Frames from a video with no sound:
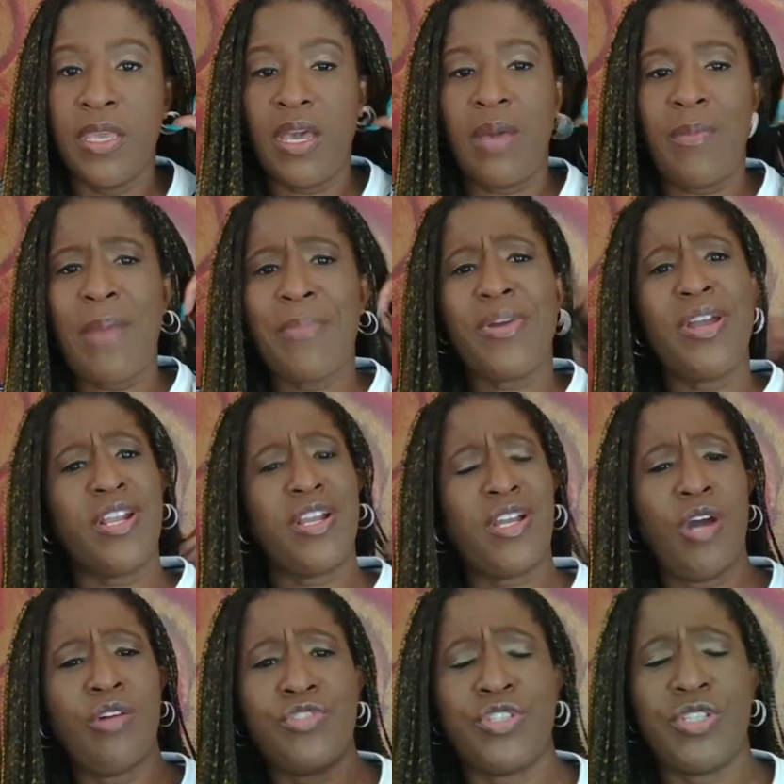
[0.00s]
I'm going to
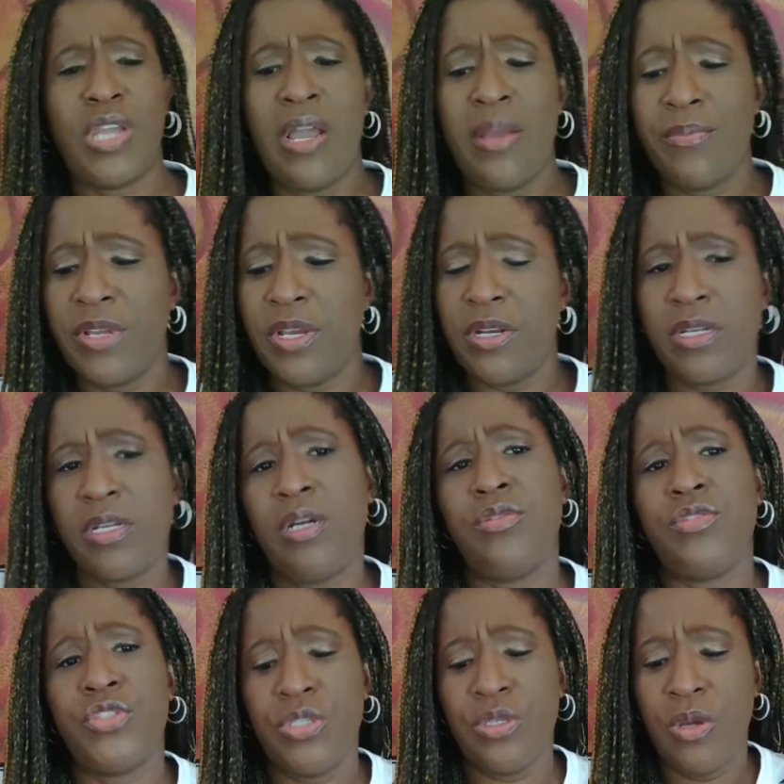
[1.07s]
coach you. I'm going to
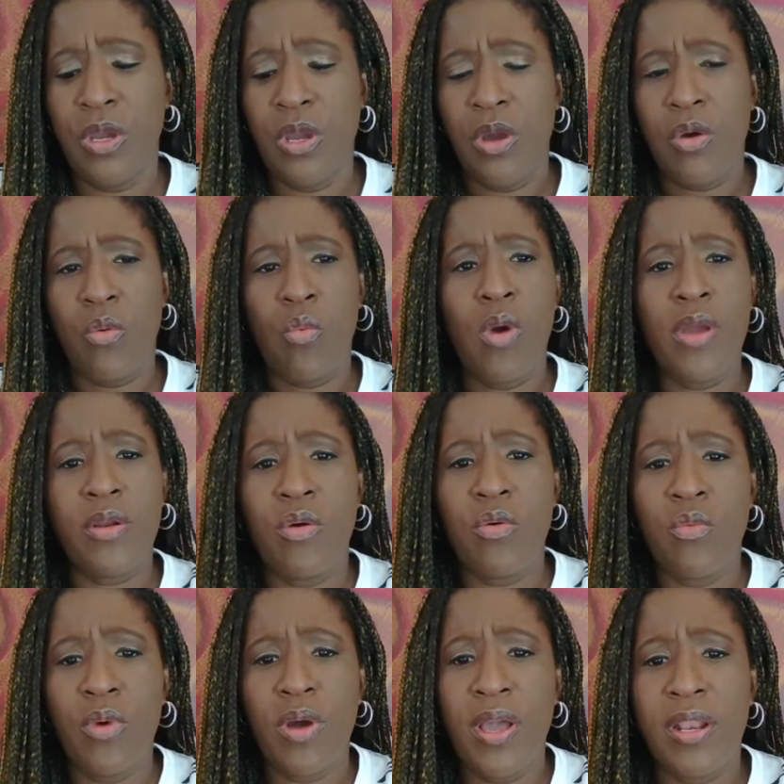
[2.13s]
coach you
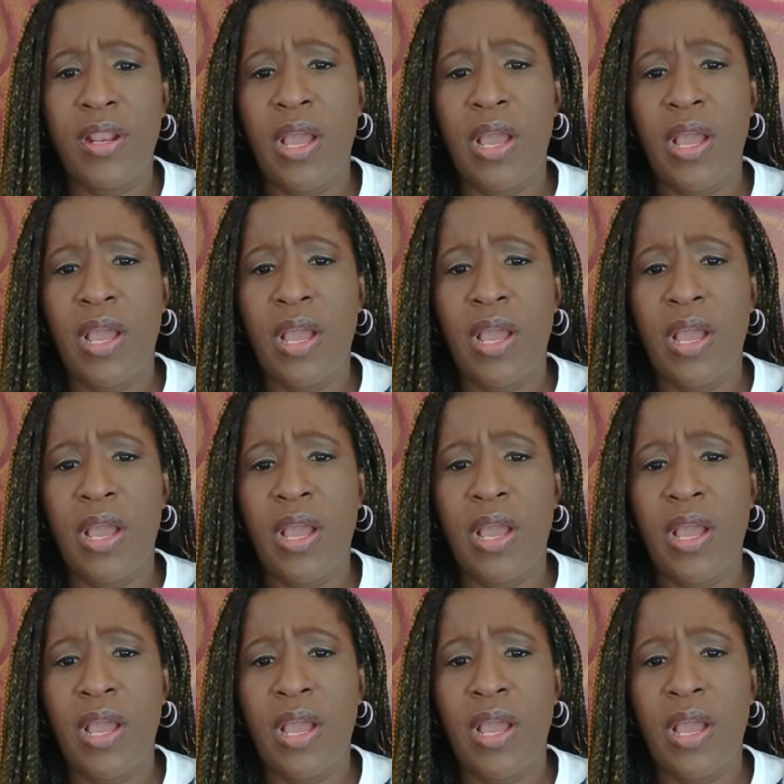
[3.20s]
one-on-one.